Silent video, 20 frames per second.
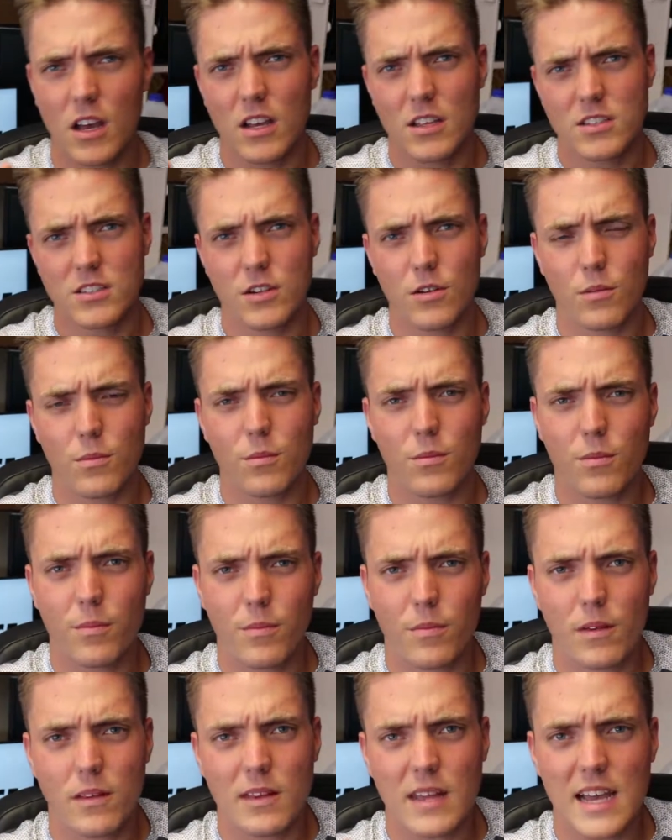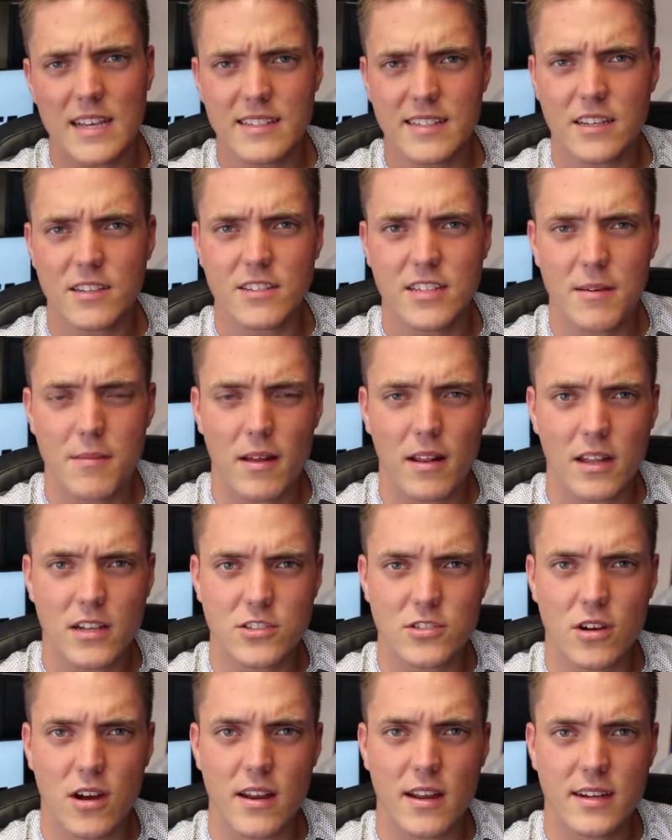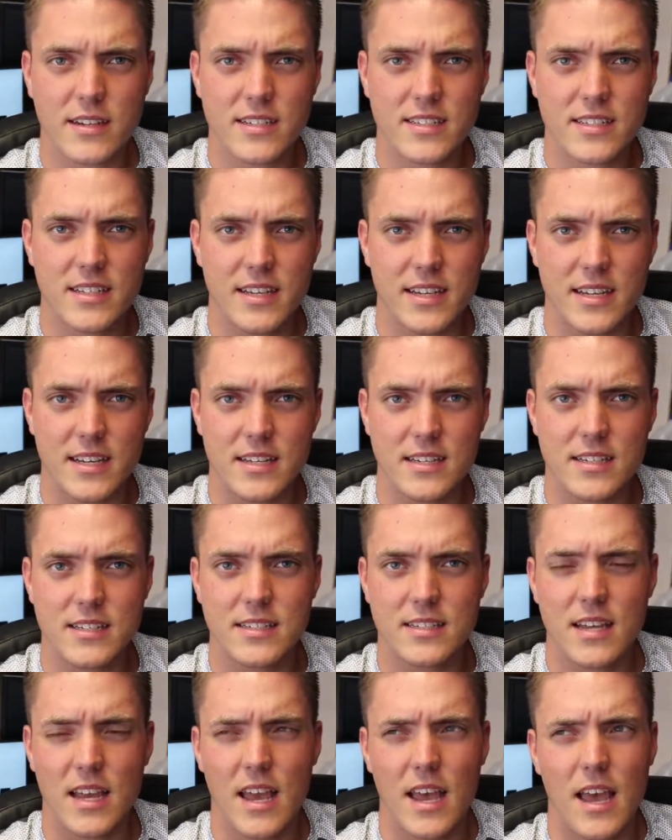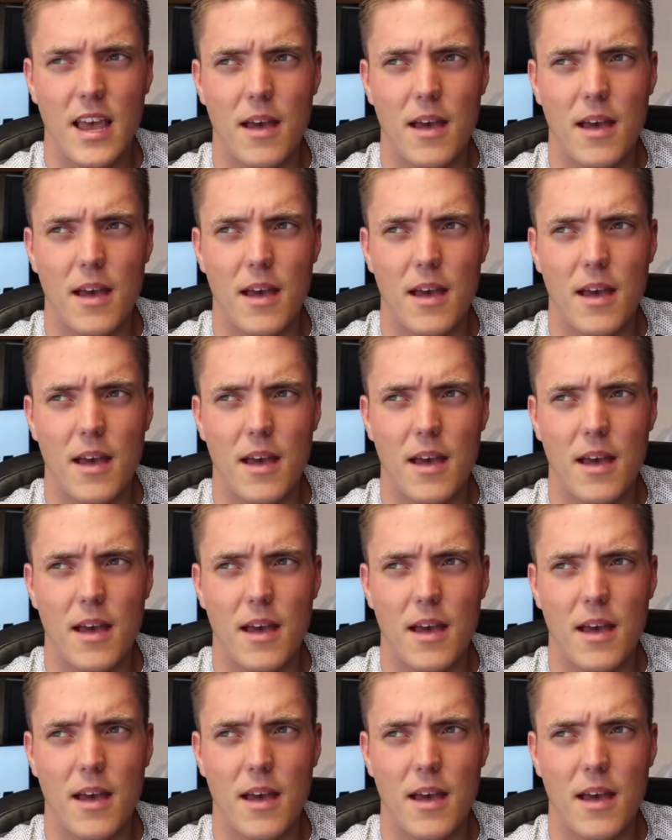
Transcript: So last thing I'll say about electronics is,